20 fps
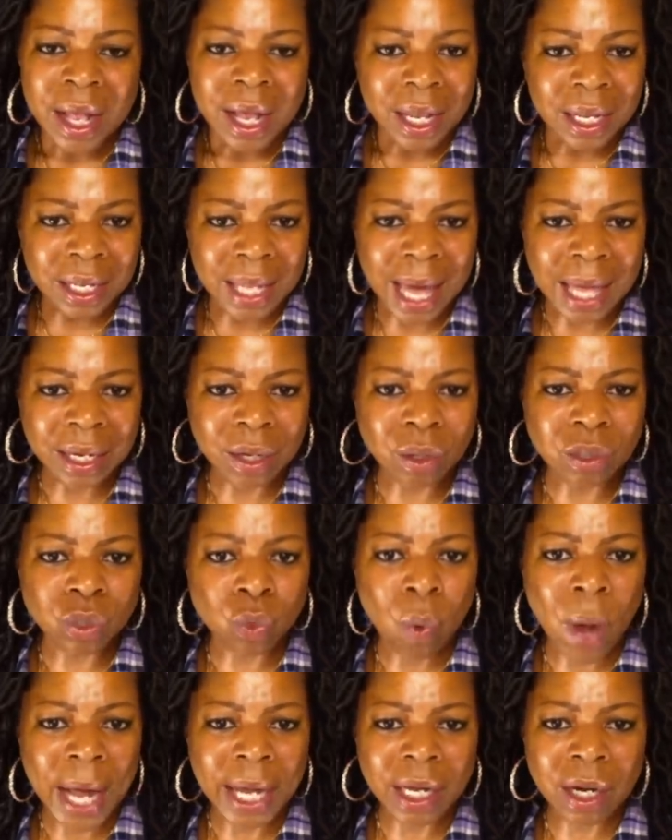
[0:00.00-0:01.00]
A lot of those
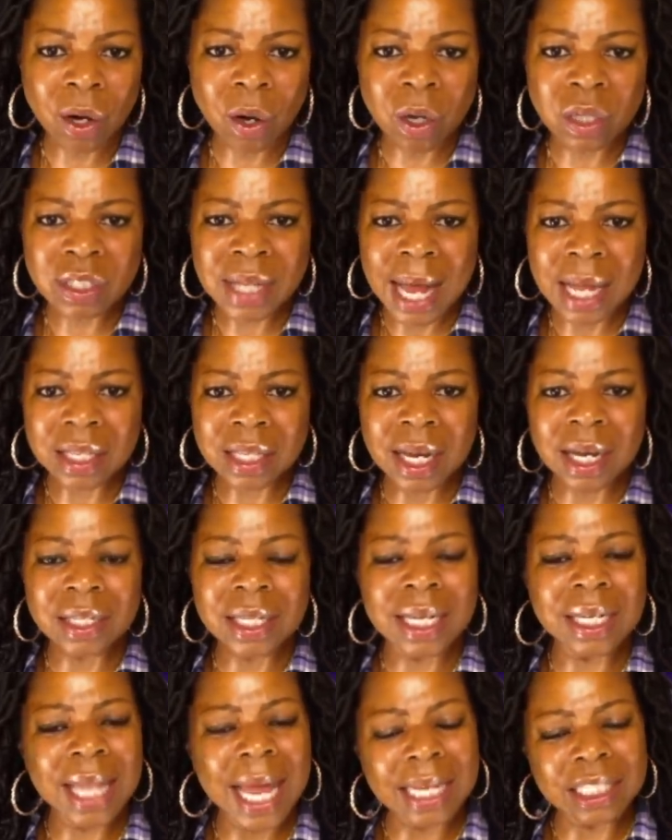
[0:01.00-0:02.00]
white girls out there,
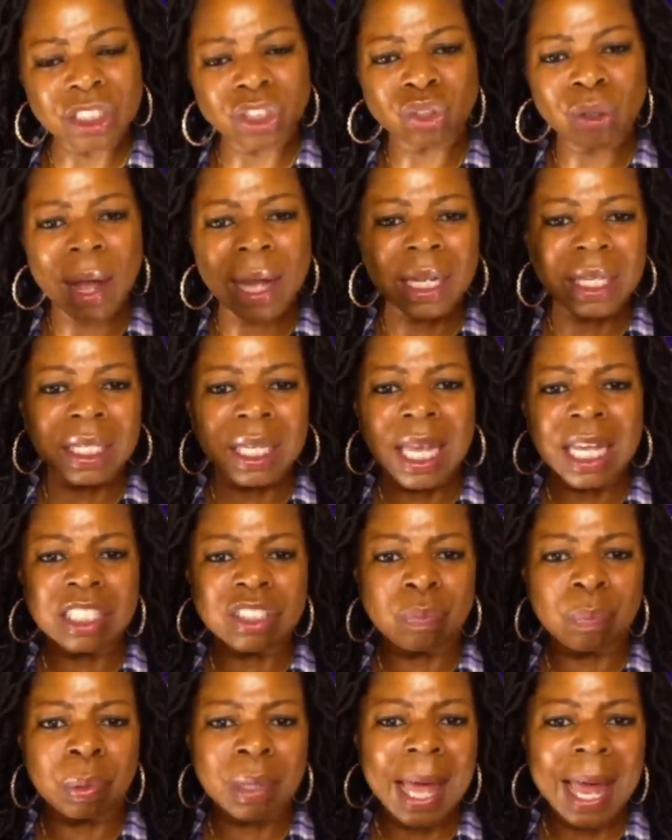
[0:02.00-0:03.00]
they like to try to
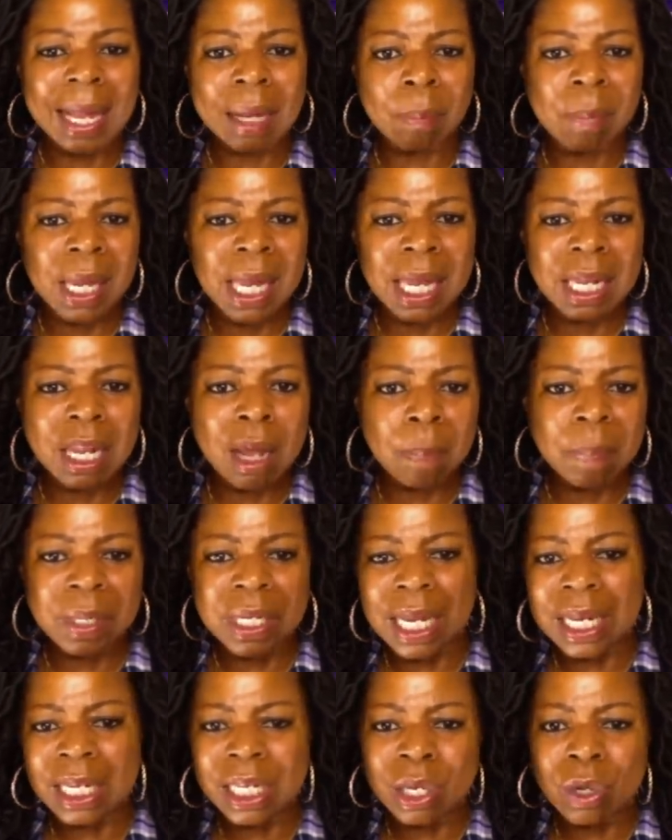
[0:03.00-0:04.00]
catch black men up in
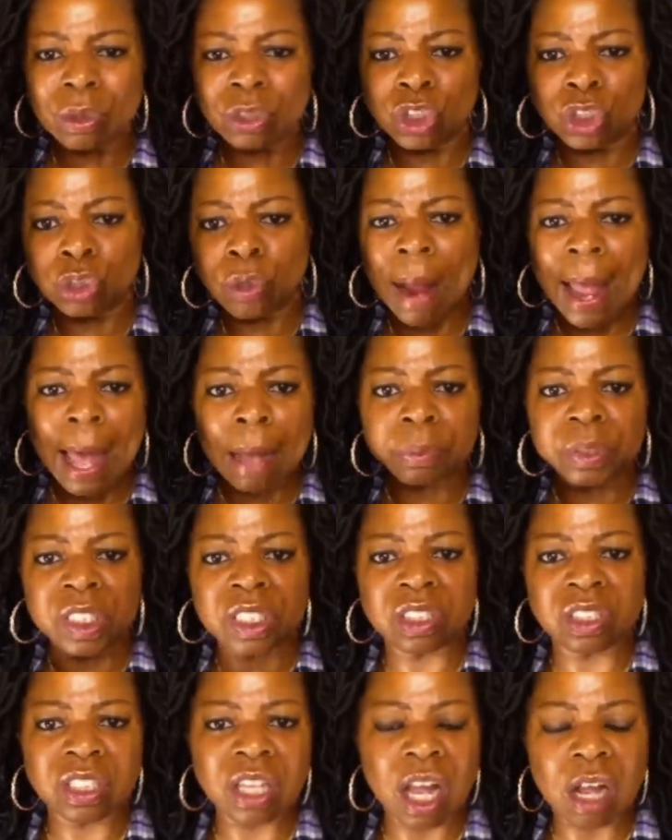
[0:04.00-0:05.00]
their little traps
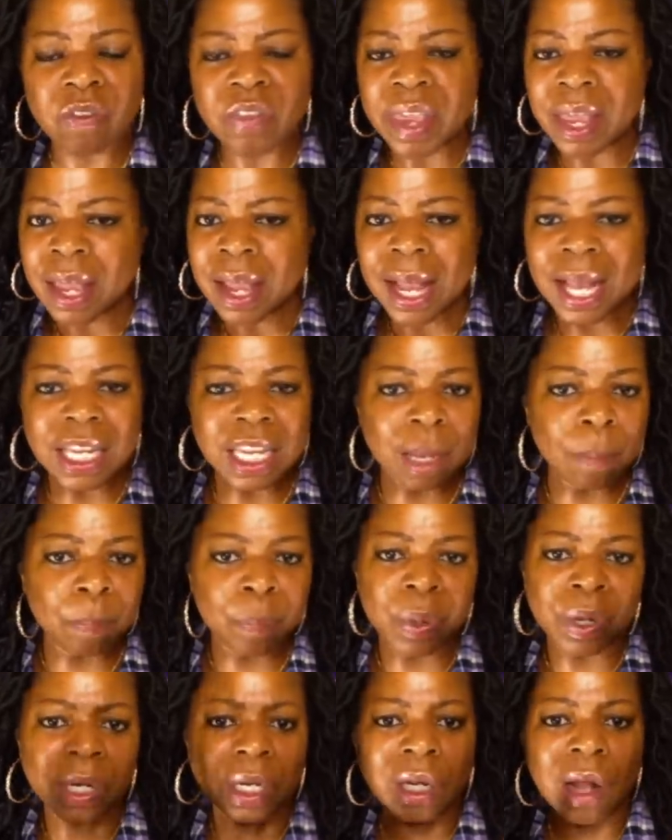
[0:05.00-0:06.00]
and stuff, and they
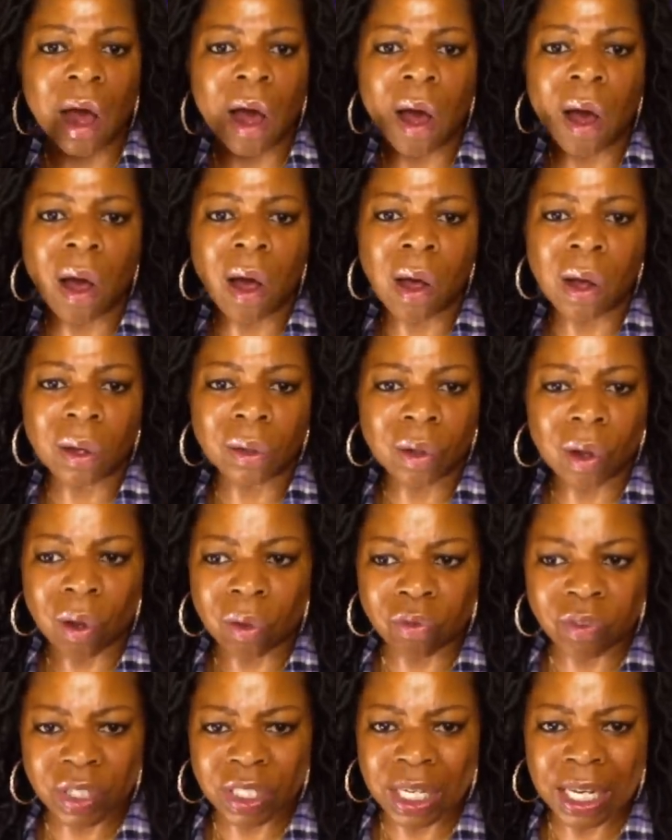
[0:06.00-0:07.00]
put it all
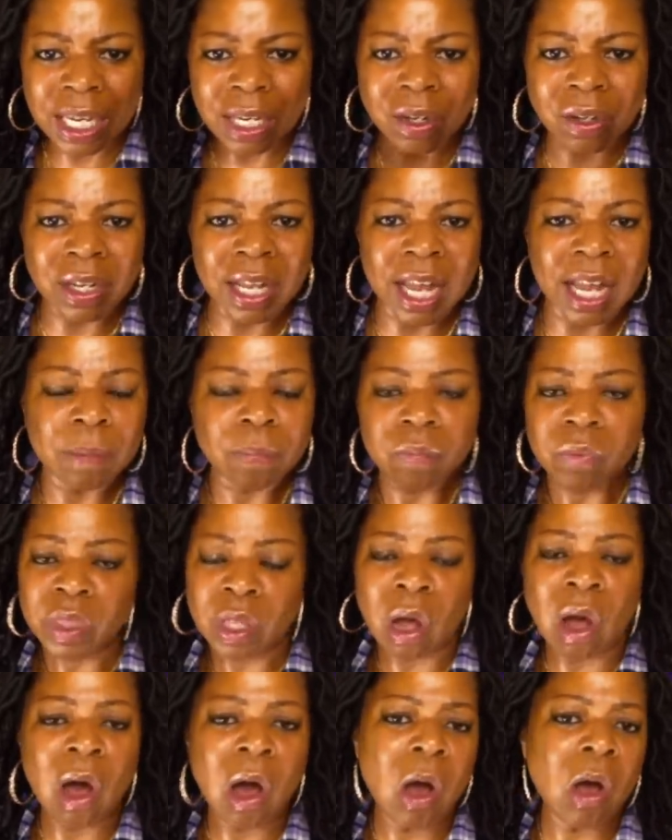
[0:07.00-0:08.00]
over the internet.
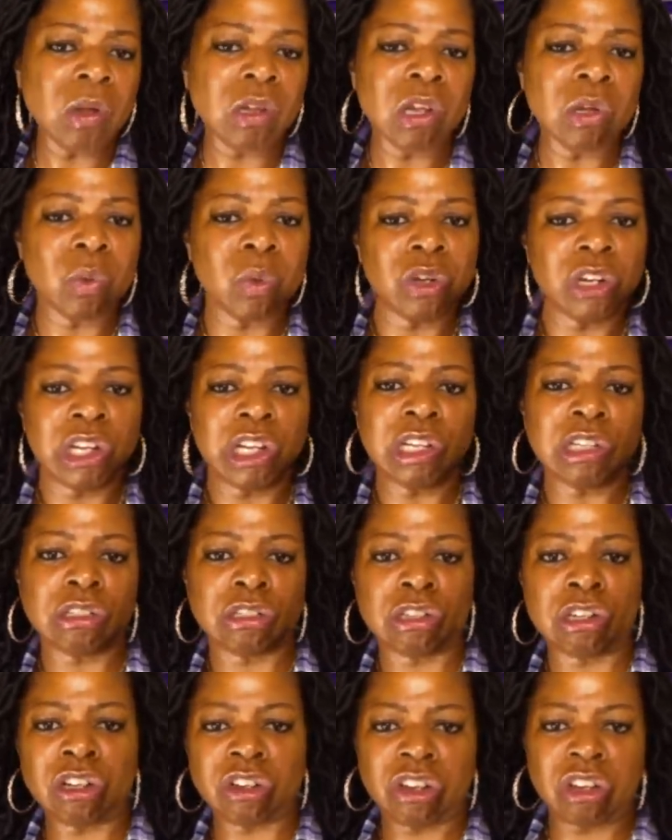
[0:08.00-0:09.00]
Oh, look what he's
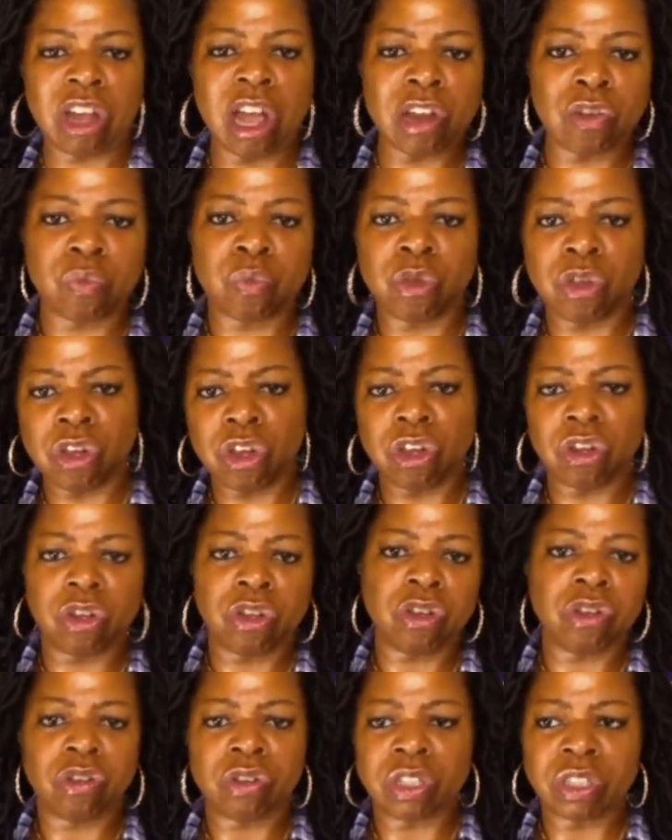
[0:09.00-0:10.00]
looking at me, and
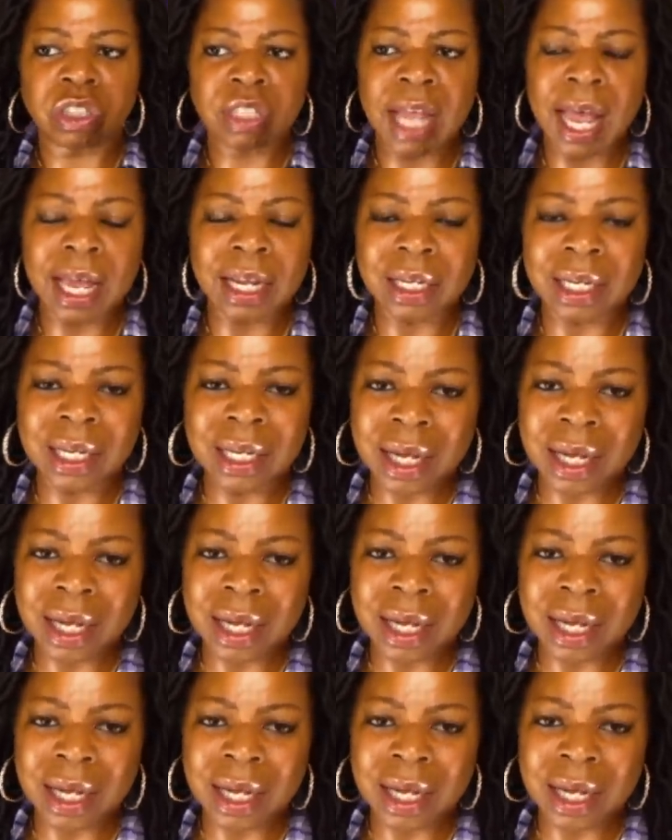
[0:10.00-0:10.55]
he's this, that, and the